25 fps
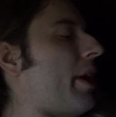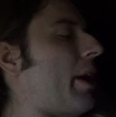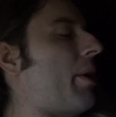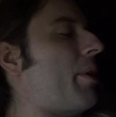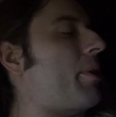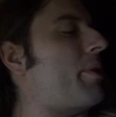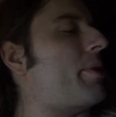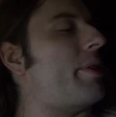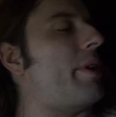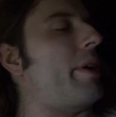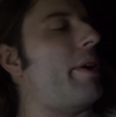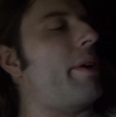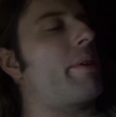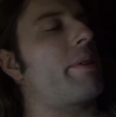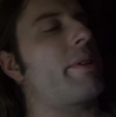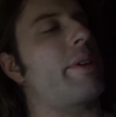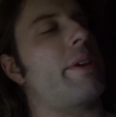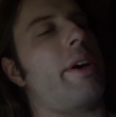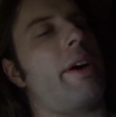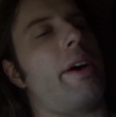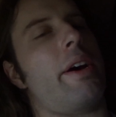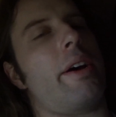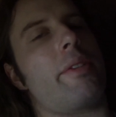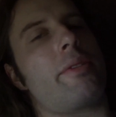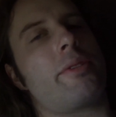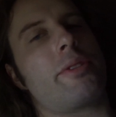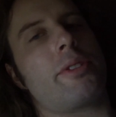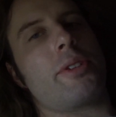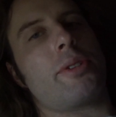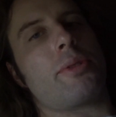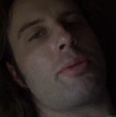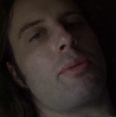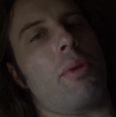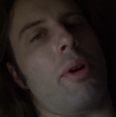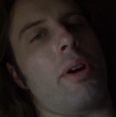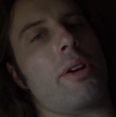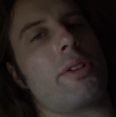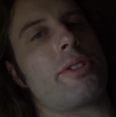hour to hour and a half
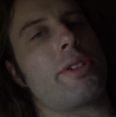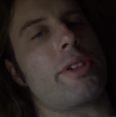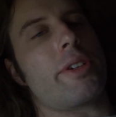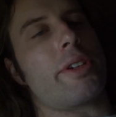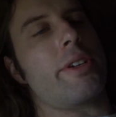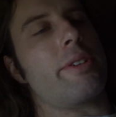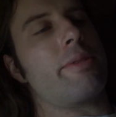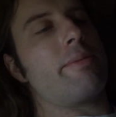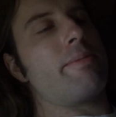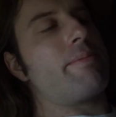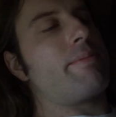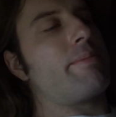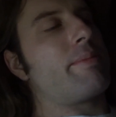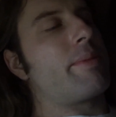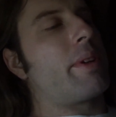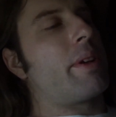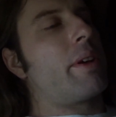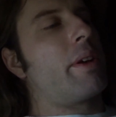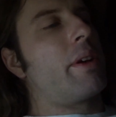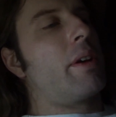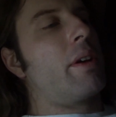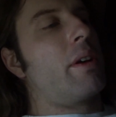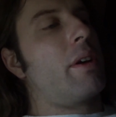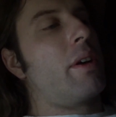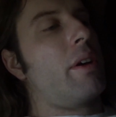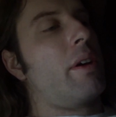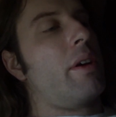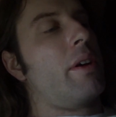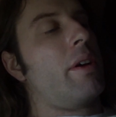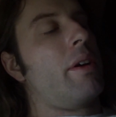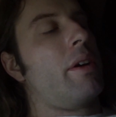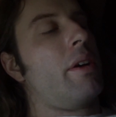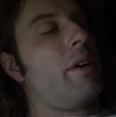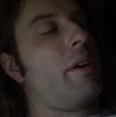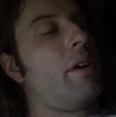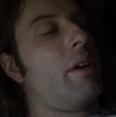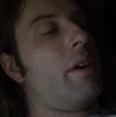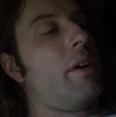just watching it.
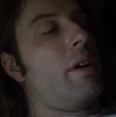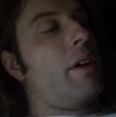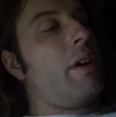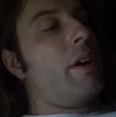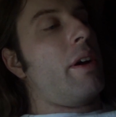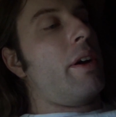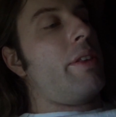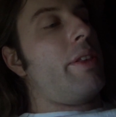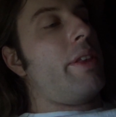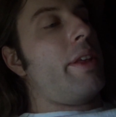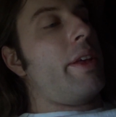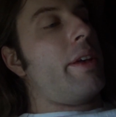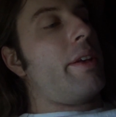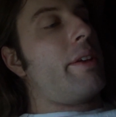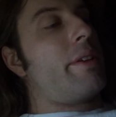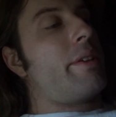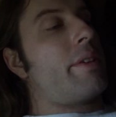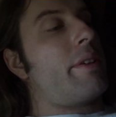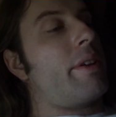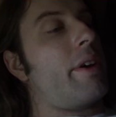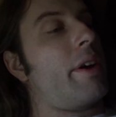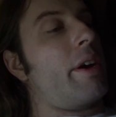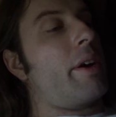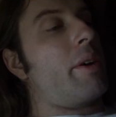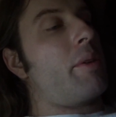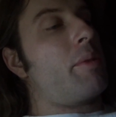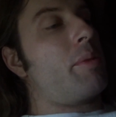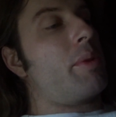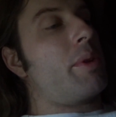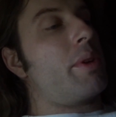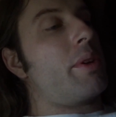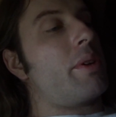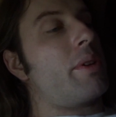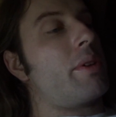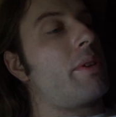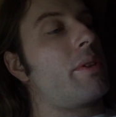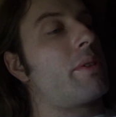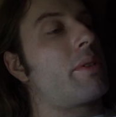And then I
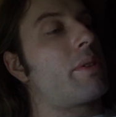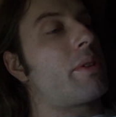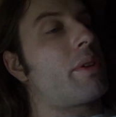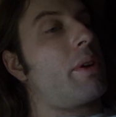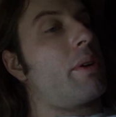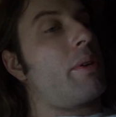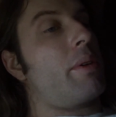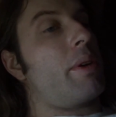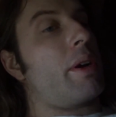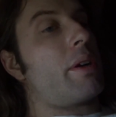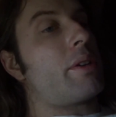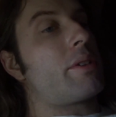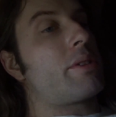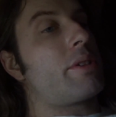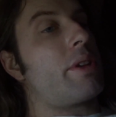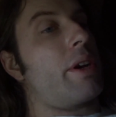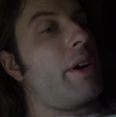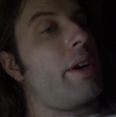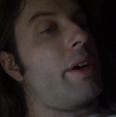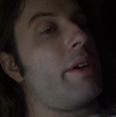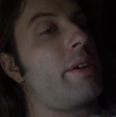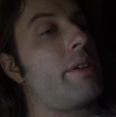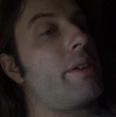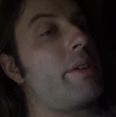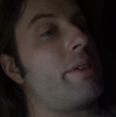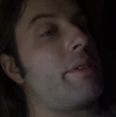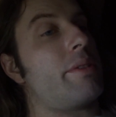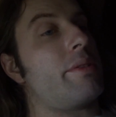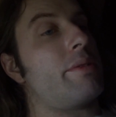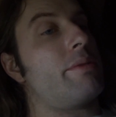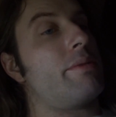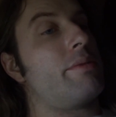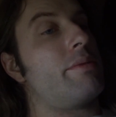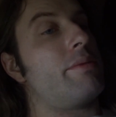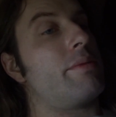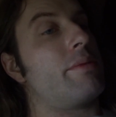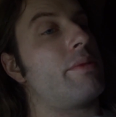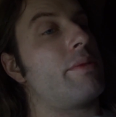will go outside and
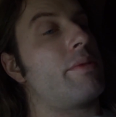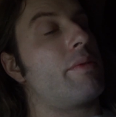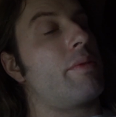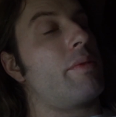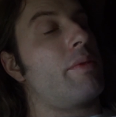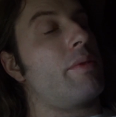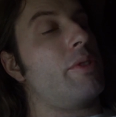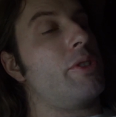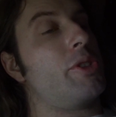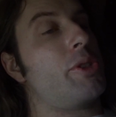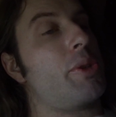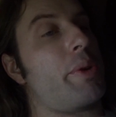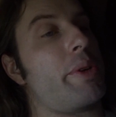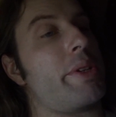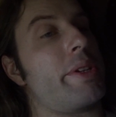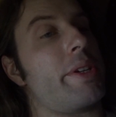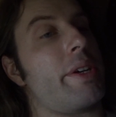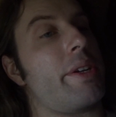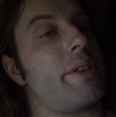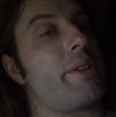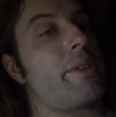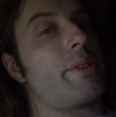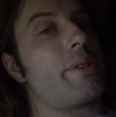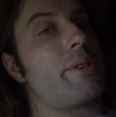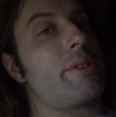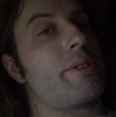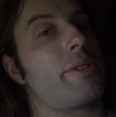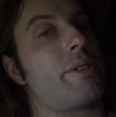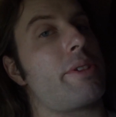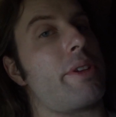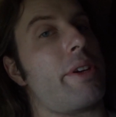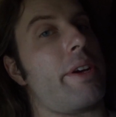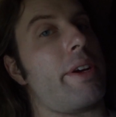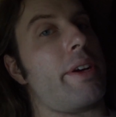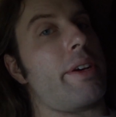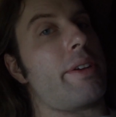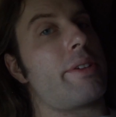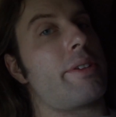join others
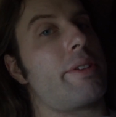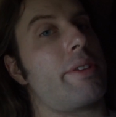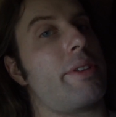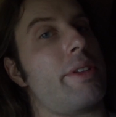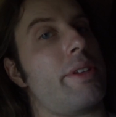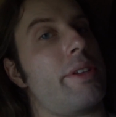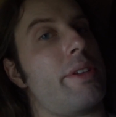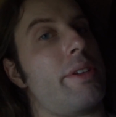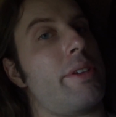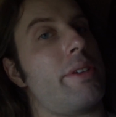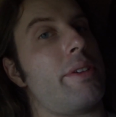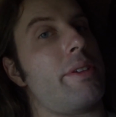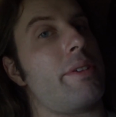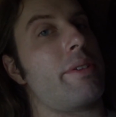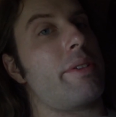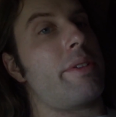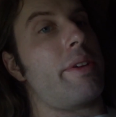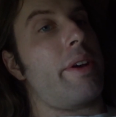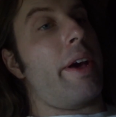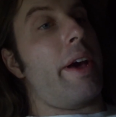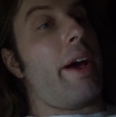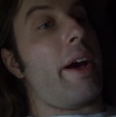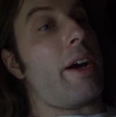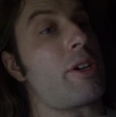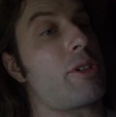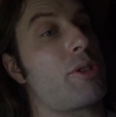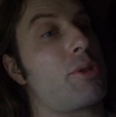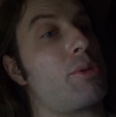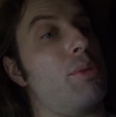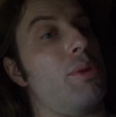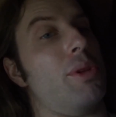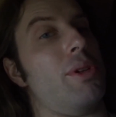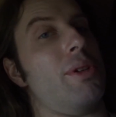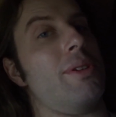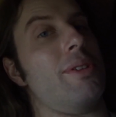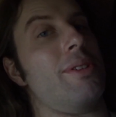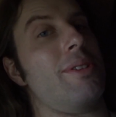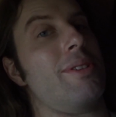at the
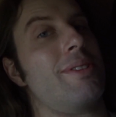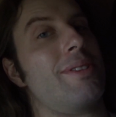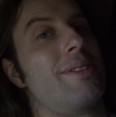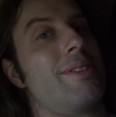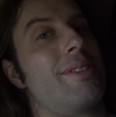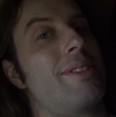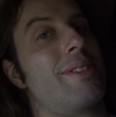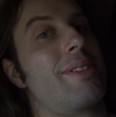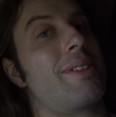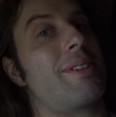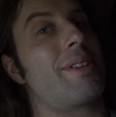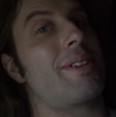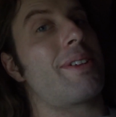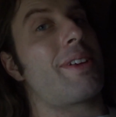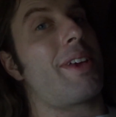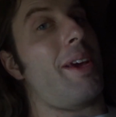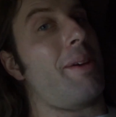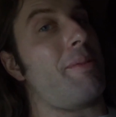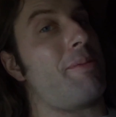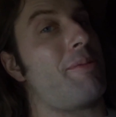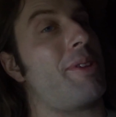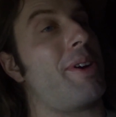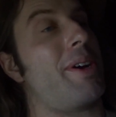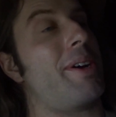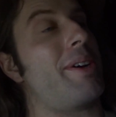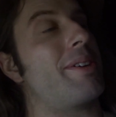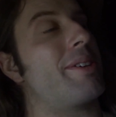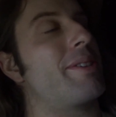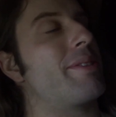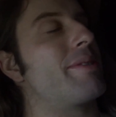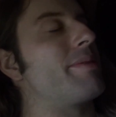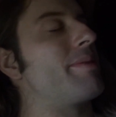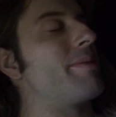actual campfire.